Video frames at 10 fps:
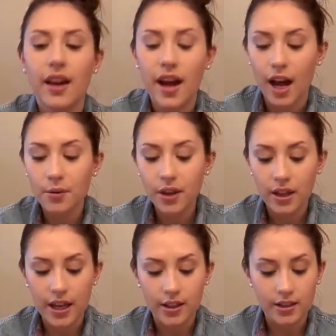I really
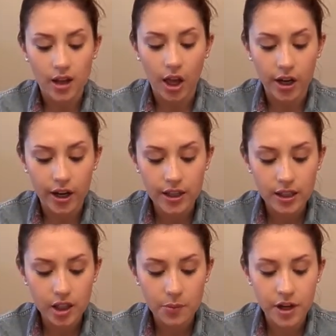like this color. It's
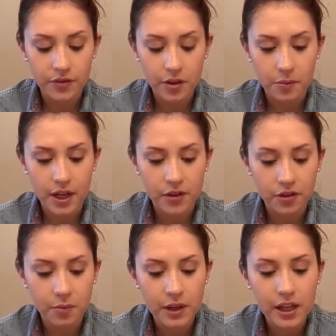like the perfect pink
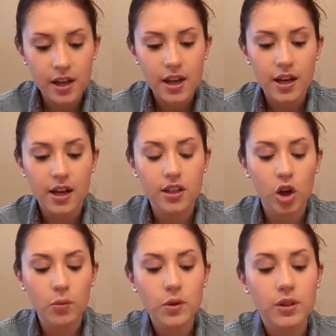for me. It's
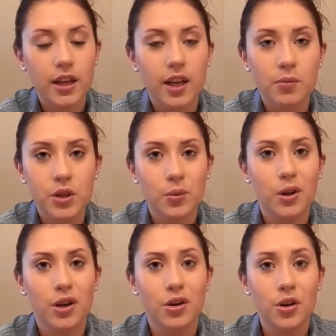almost like in
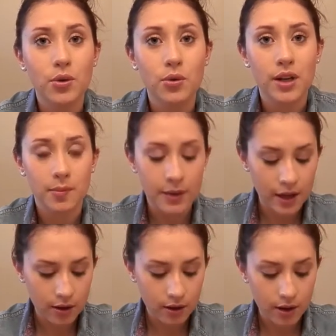between a nude and a
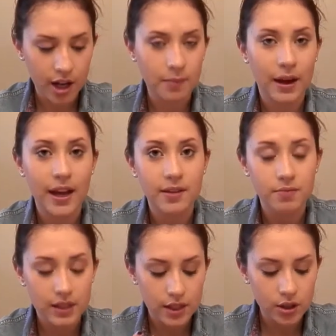pink on my
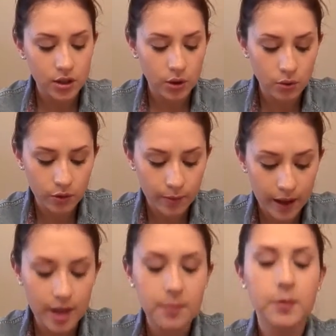skin tone for
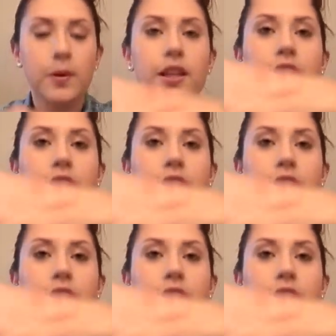my lips, but